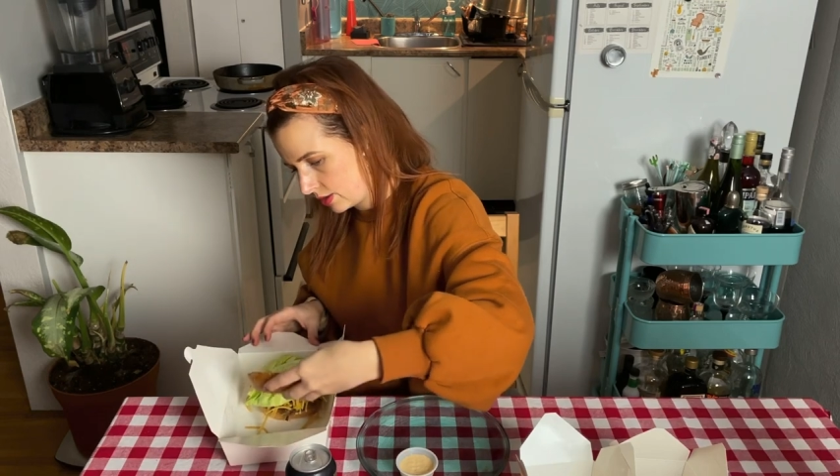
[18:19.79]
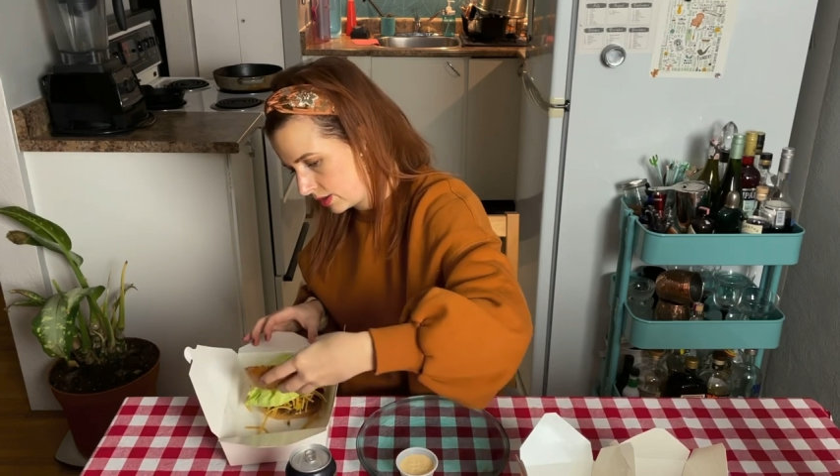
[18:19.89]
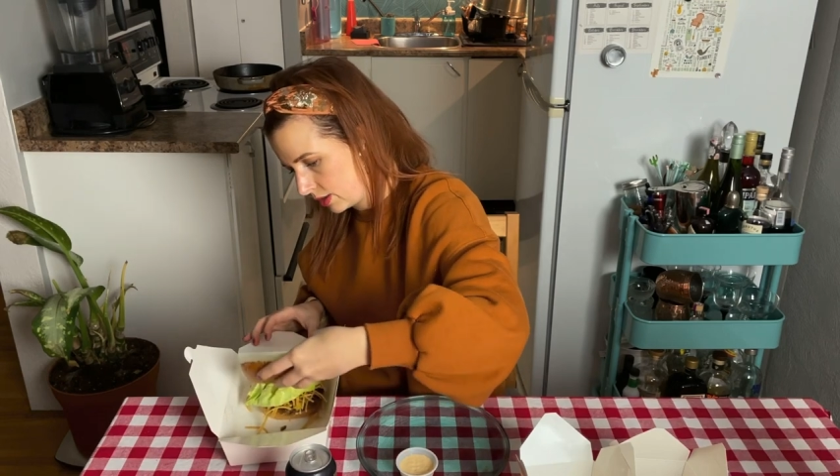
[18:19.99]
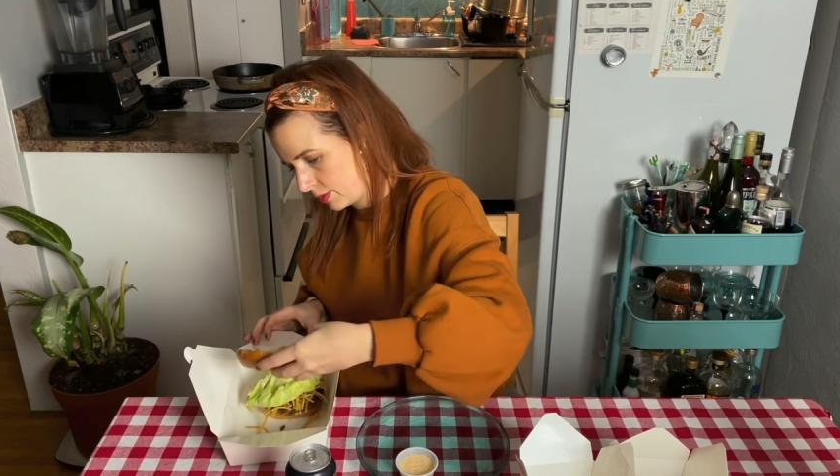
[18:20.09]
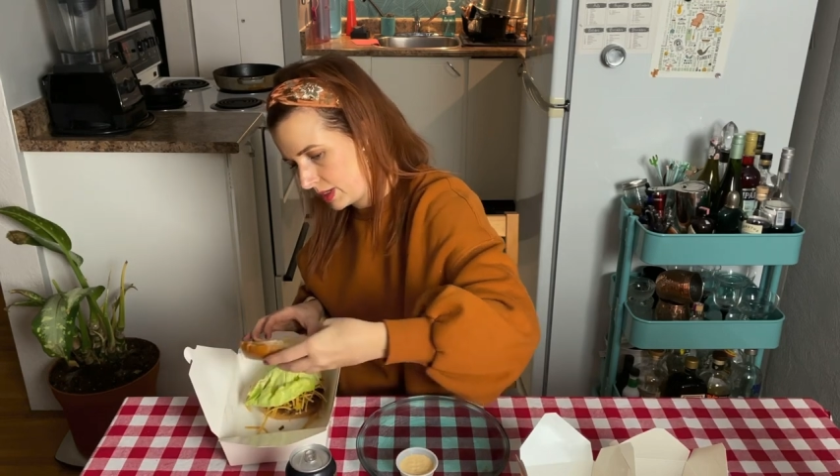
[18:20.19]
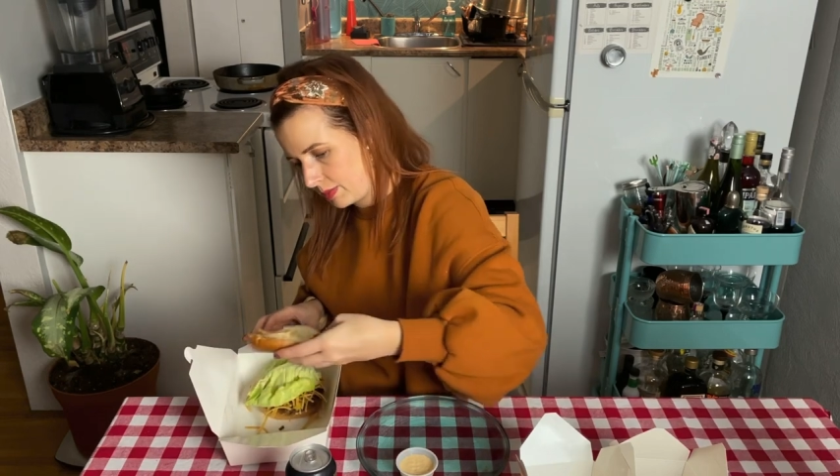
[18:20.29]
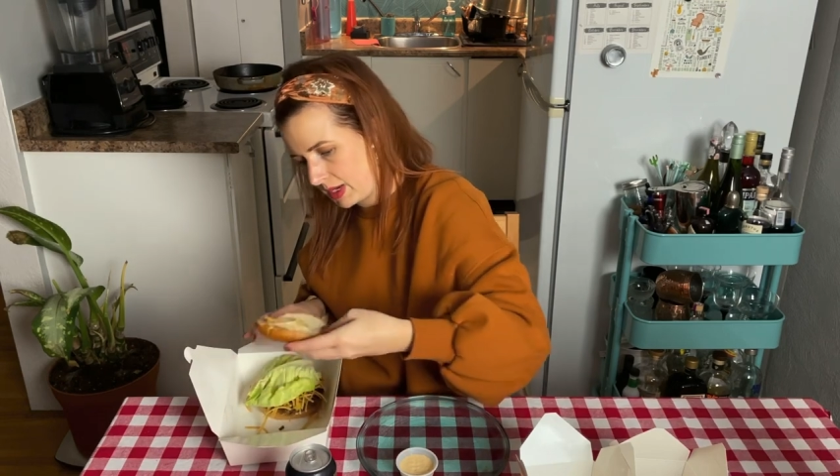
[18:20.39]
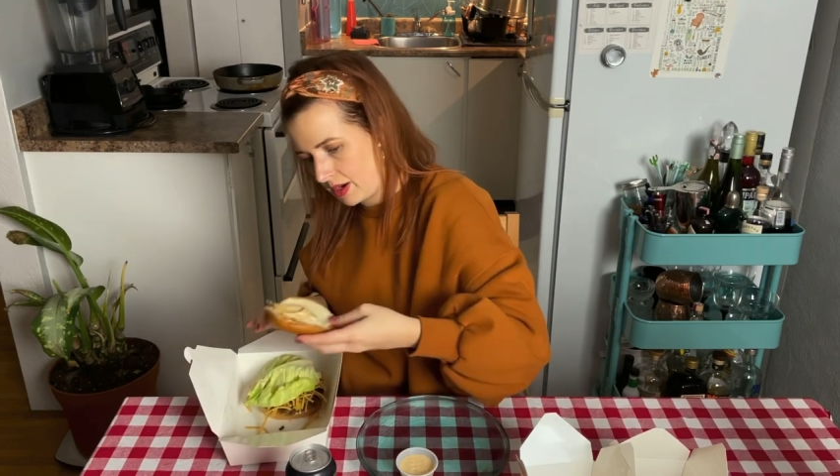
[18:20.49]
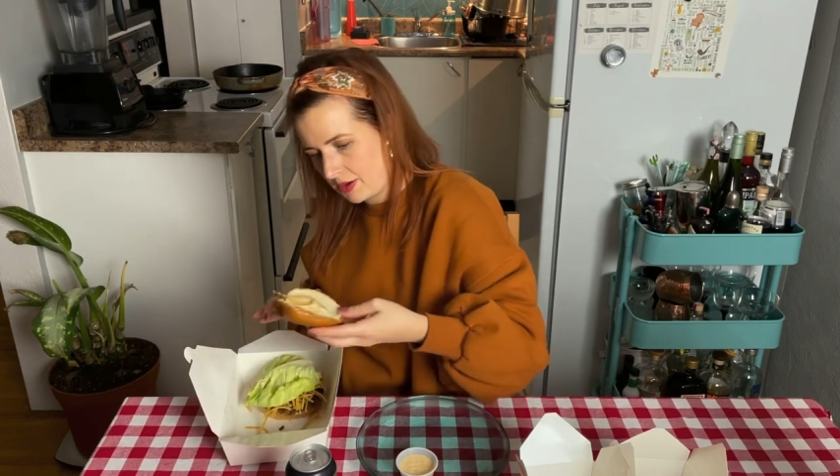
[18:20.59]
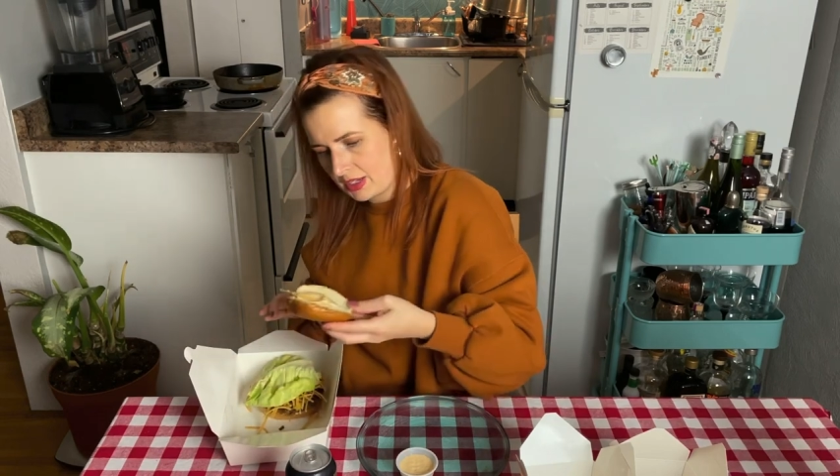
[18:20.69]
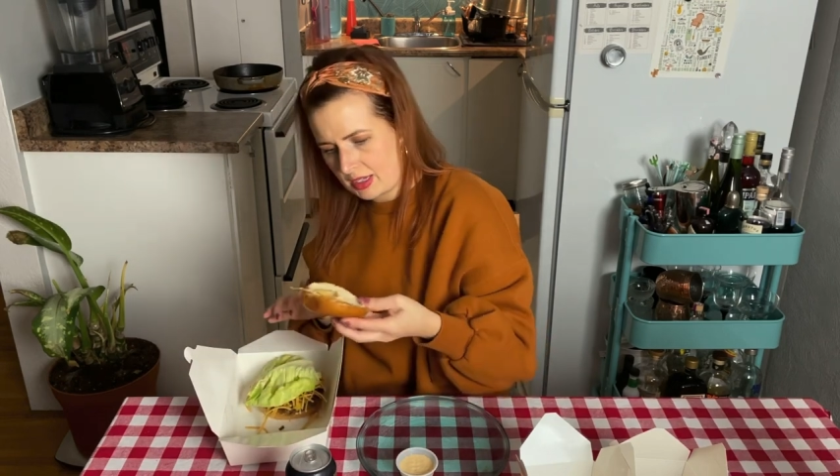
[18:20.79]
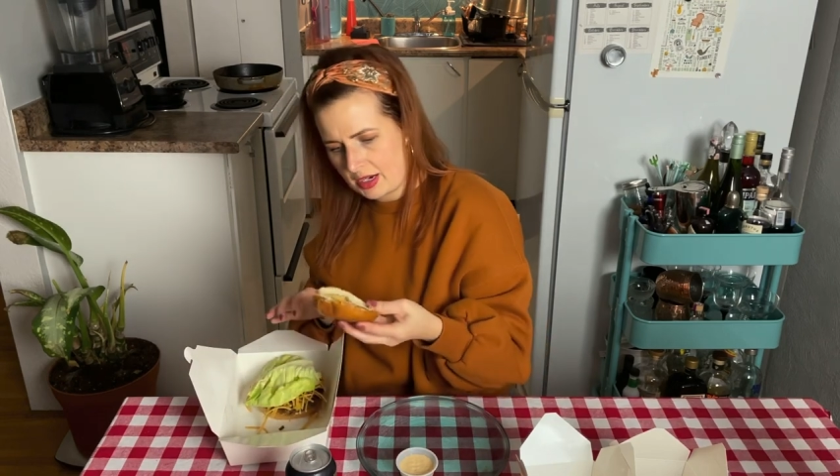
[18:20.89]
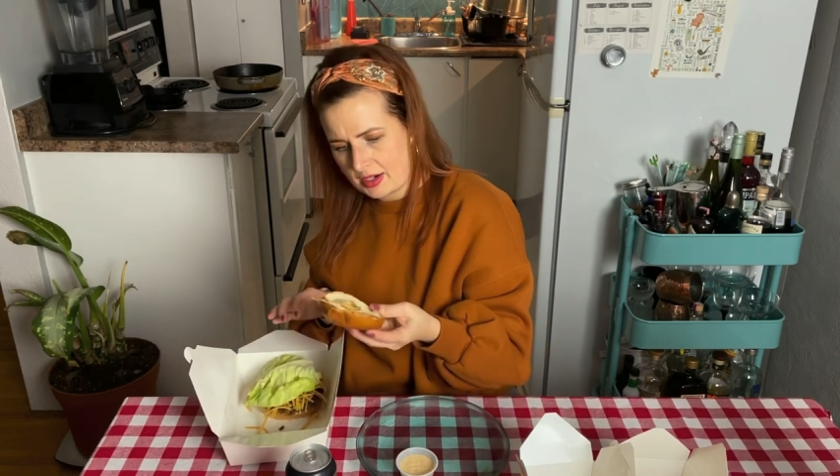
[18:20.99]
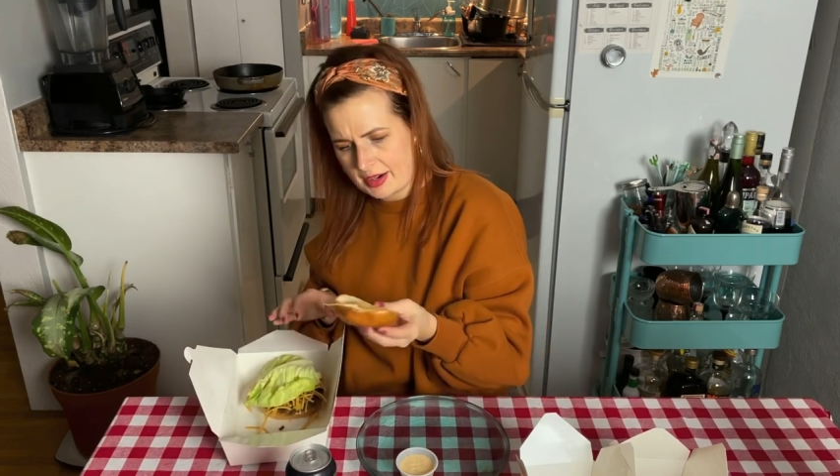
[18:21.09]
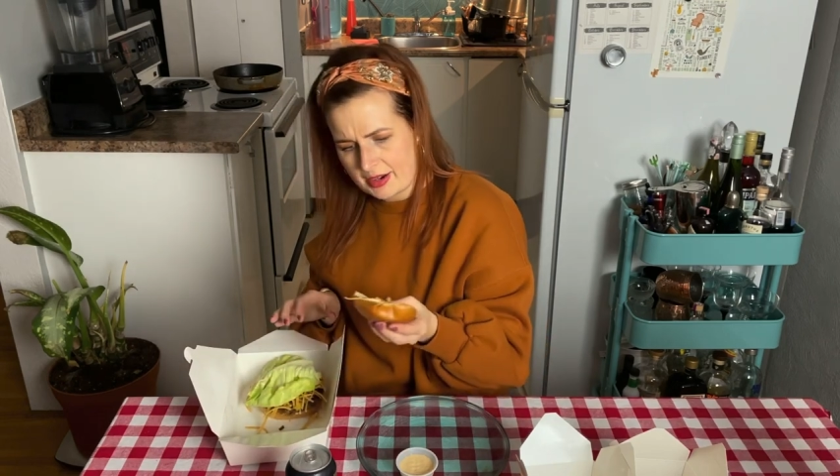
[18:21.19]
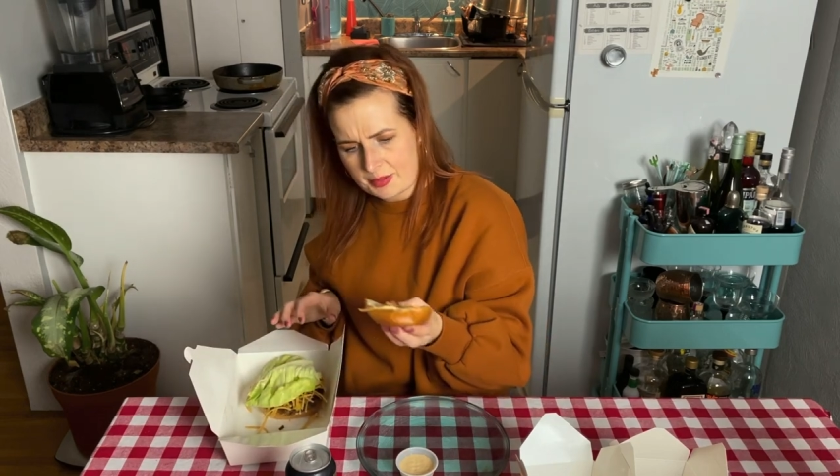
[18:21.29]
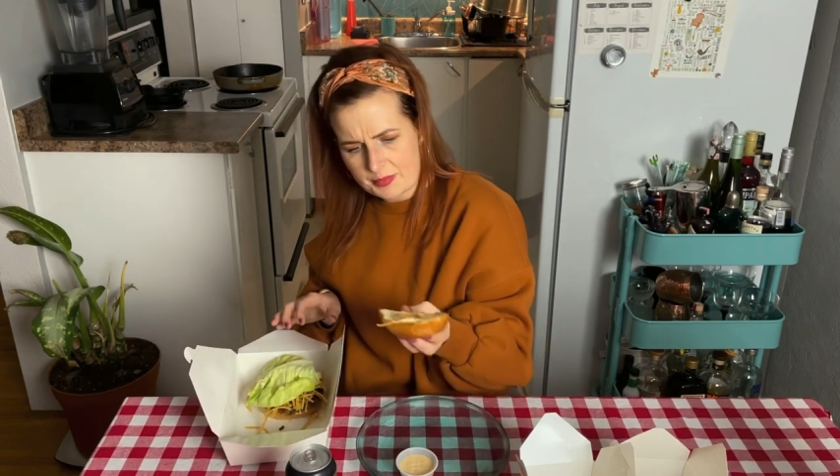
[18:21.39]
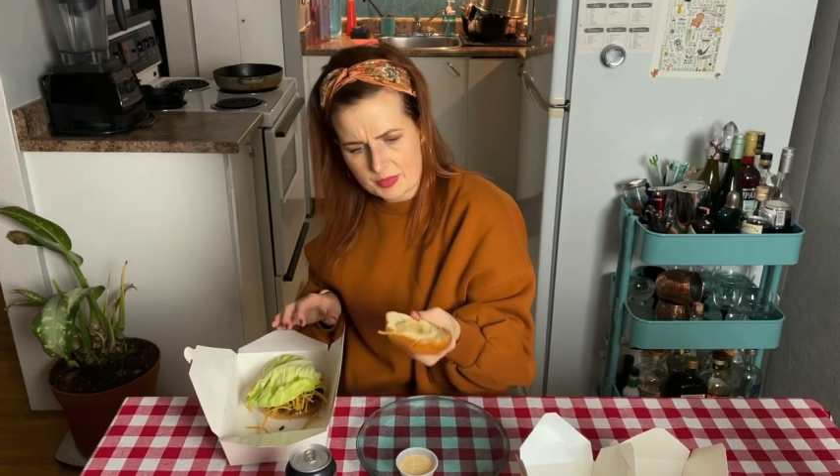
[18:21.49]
a little bit of mayo on there now.